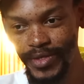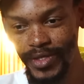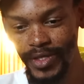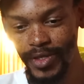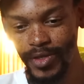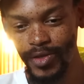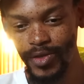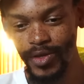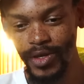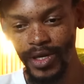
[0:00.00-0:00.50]

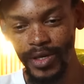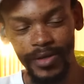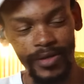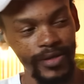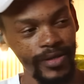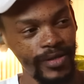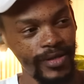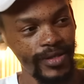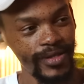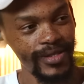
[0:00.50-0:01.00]
I'm going
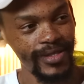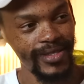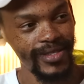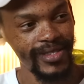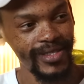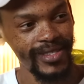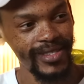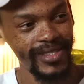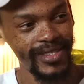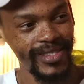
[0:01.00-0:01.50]
through
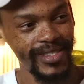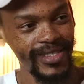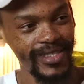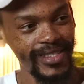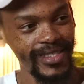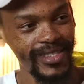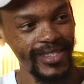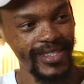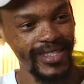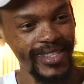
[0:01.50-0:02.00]
that.
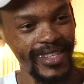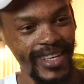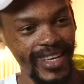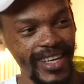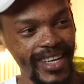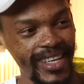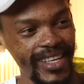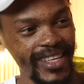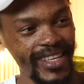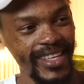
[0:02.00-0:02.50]

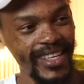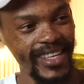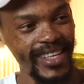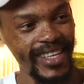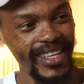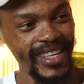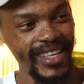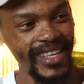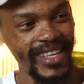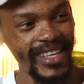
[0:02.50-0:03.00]

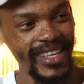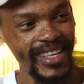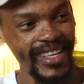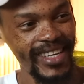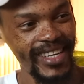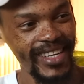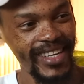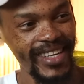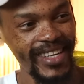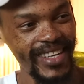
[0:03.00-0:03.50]
I'm going
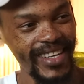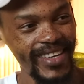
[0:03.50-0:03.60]
through that.